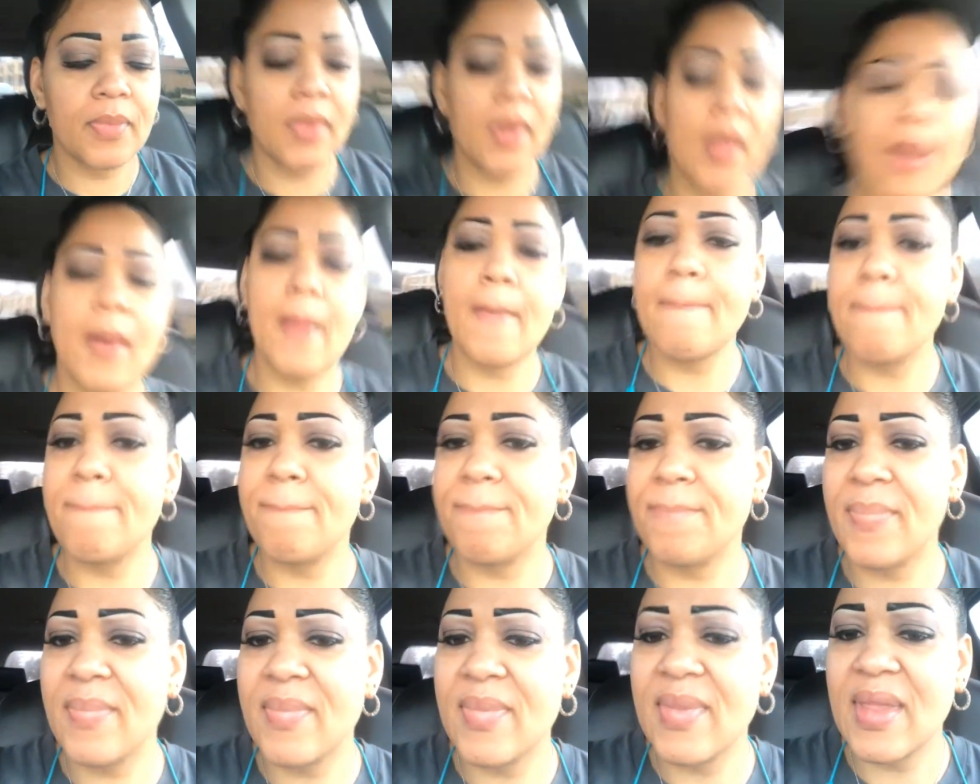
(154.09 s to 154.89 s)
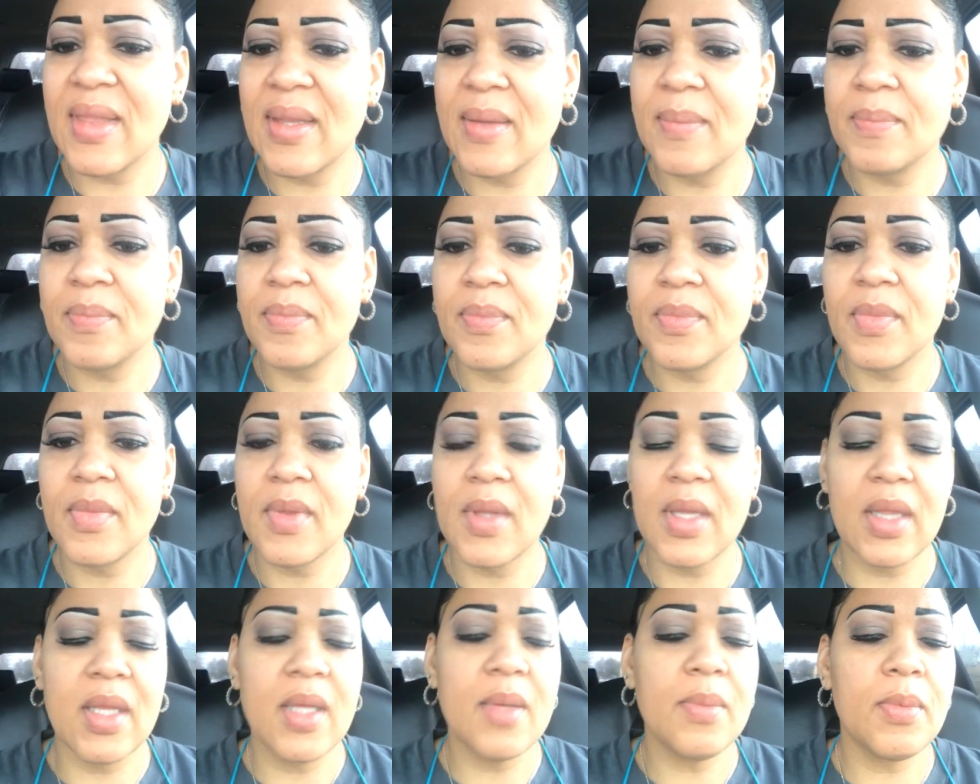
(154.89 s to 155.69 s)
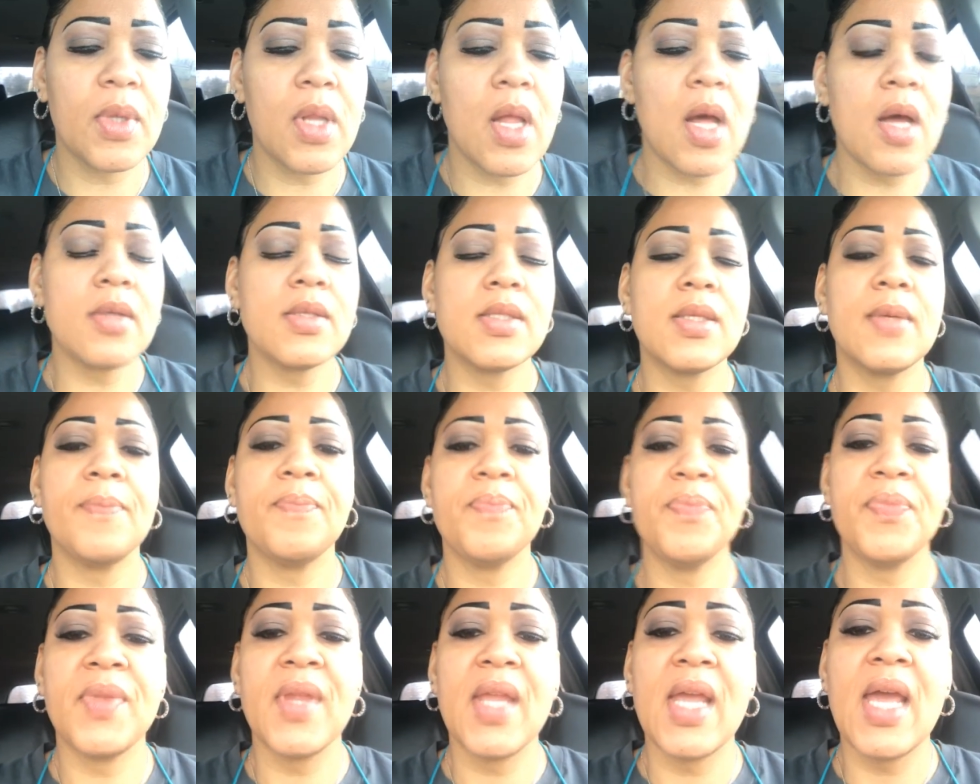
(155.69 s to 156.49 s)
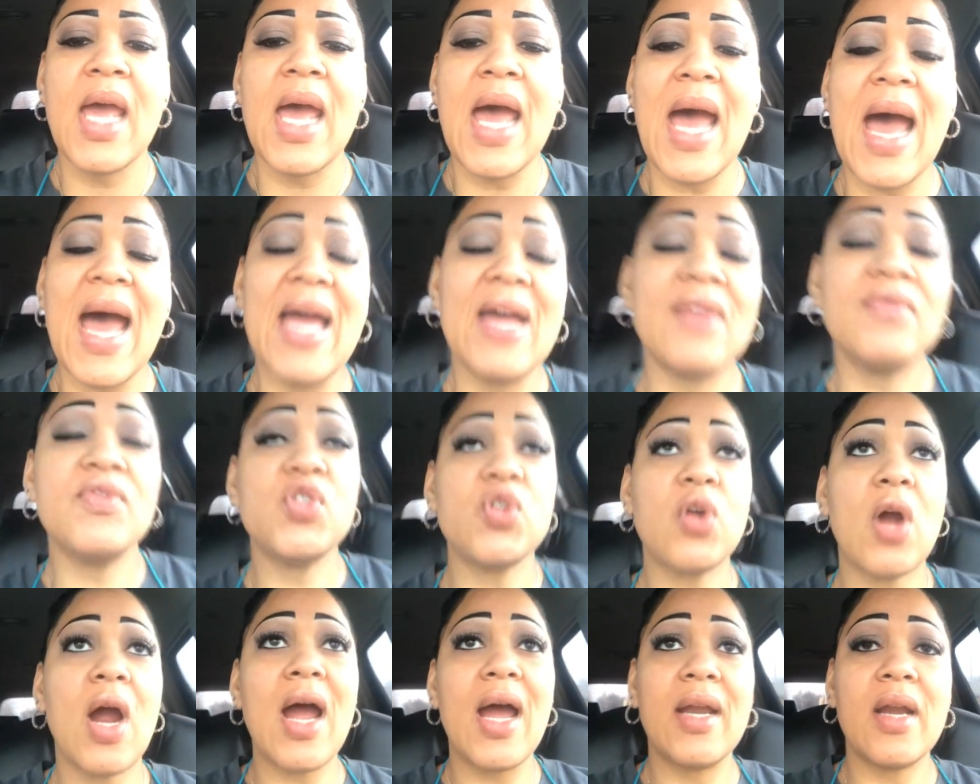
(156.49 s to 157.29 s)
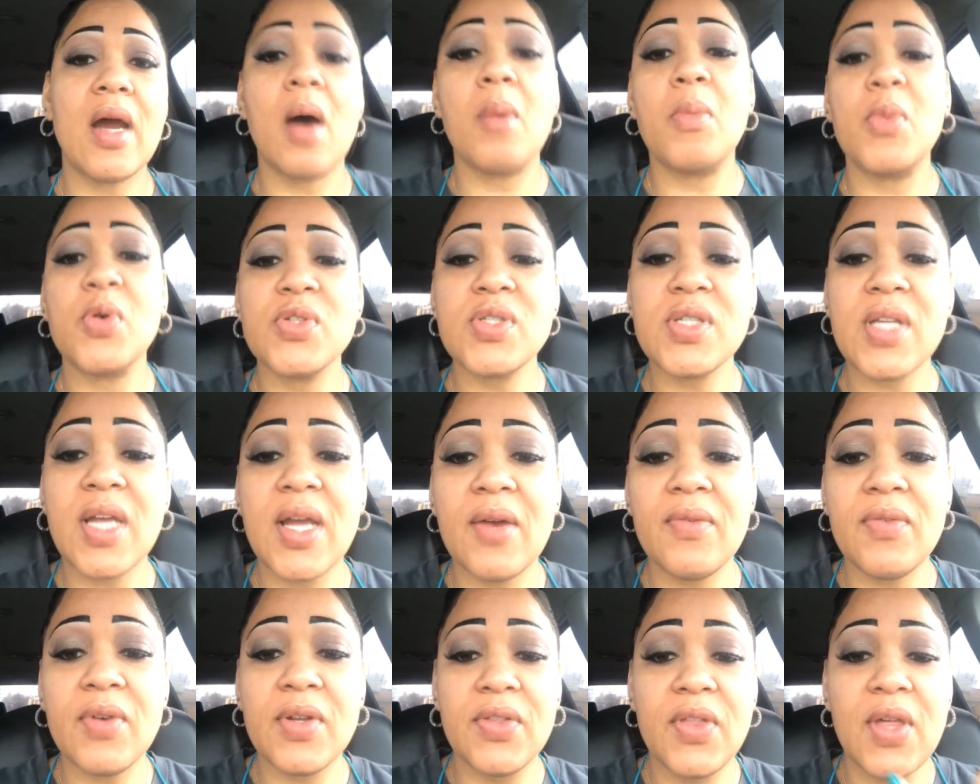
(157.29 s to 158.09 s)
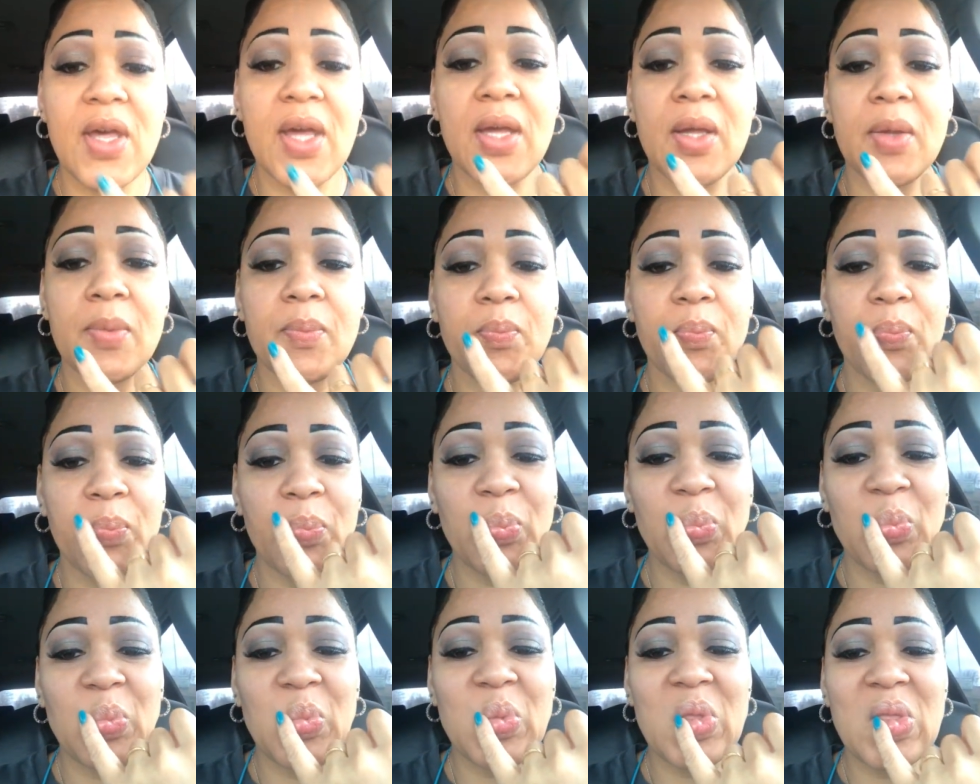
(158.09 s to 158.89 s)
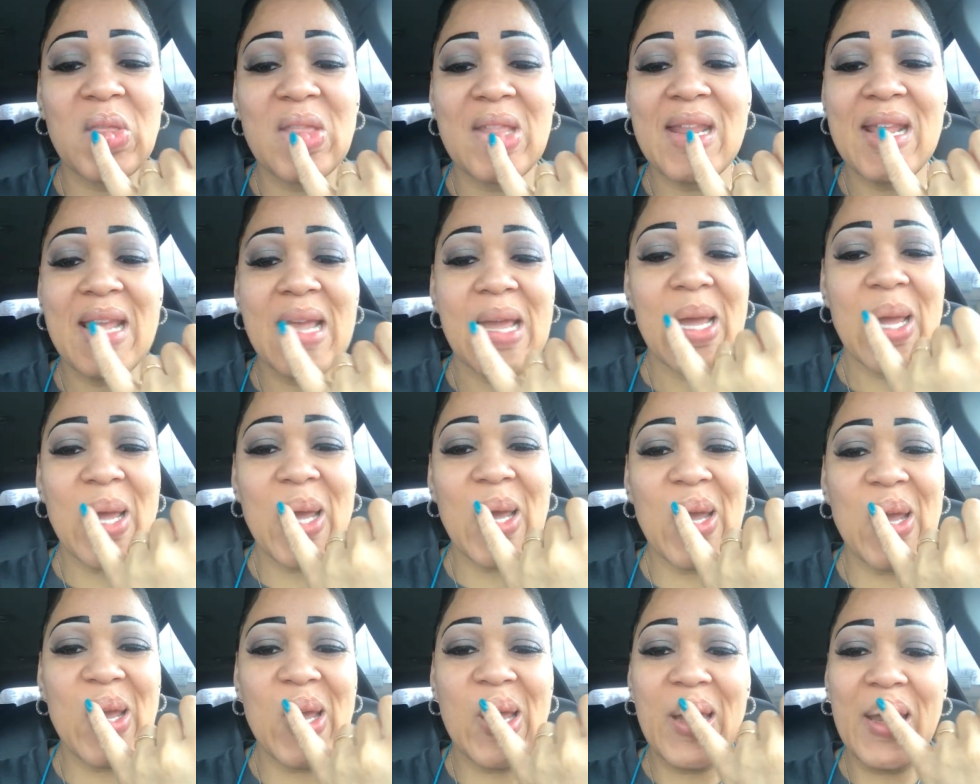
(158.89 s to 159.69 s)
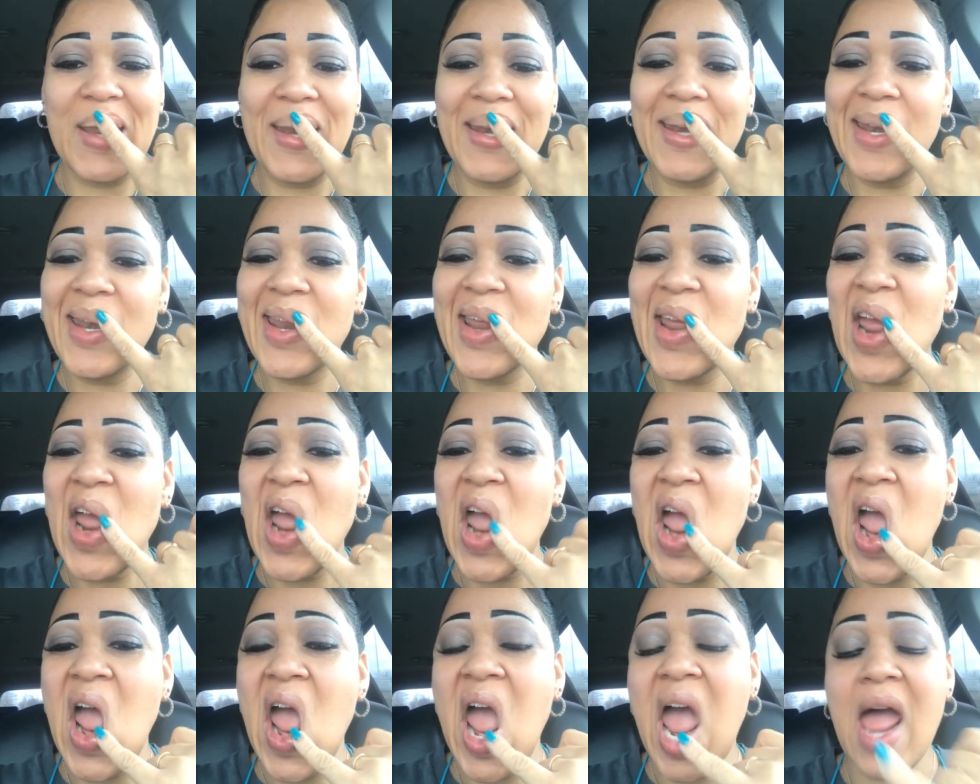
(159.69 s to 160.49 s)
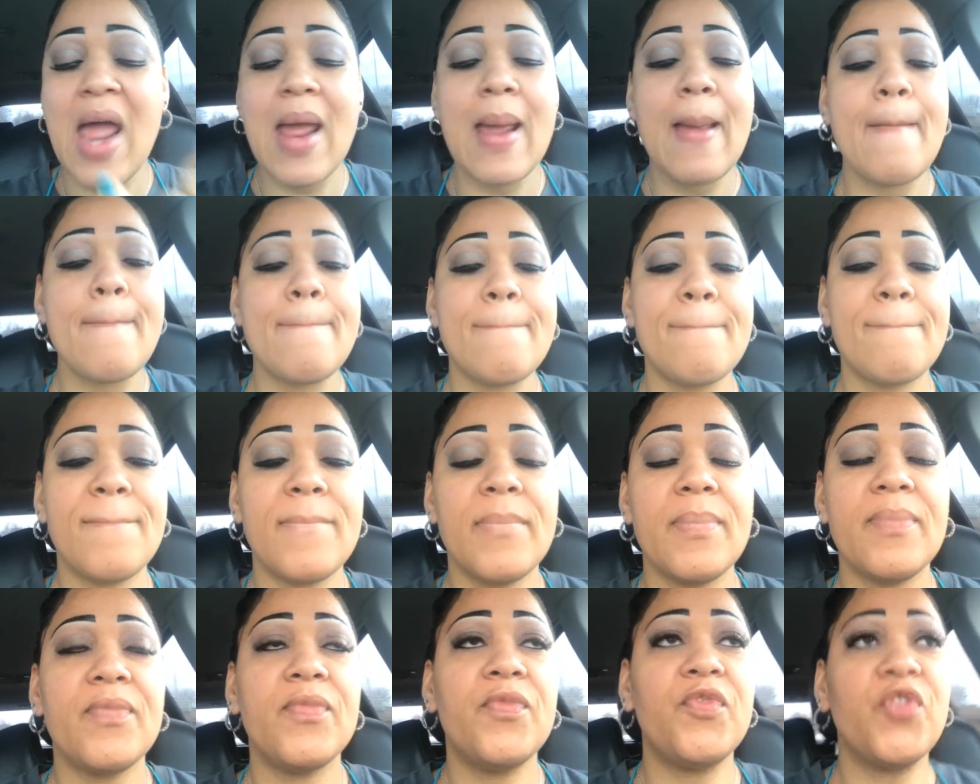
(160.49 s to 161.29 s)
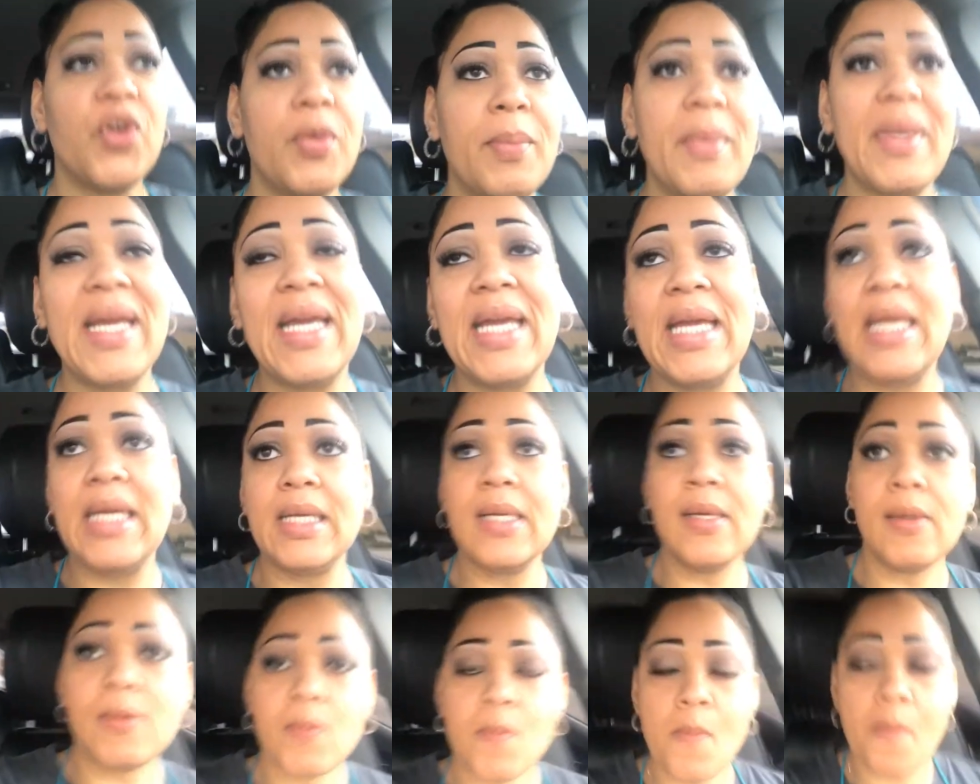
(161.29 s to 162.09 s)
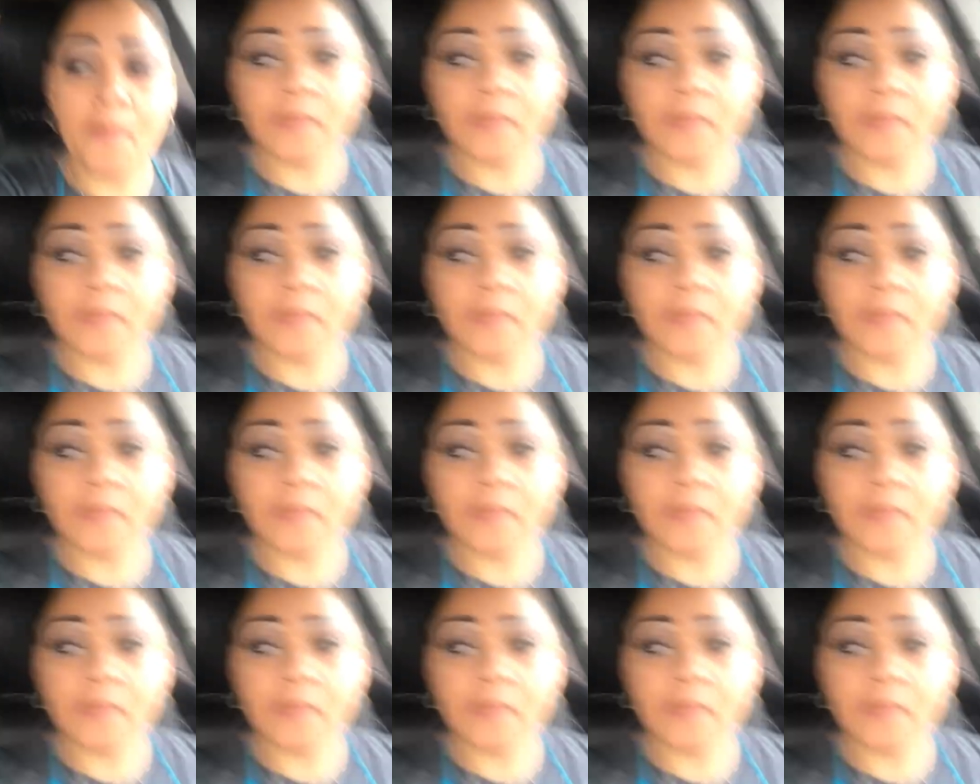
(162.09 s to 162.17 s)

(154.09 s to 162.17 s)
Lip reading: lip gloss. I have tried almost everything. And for me, things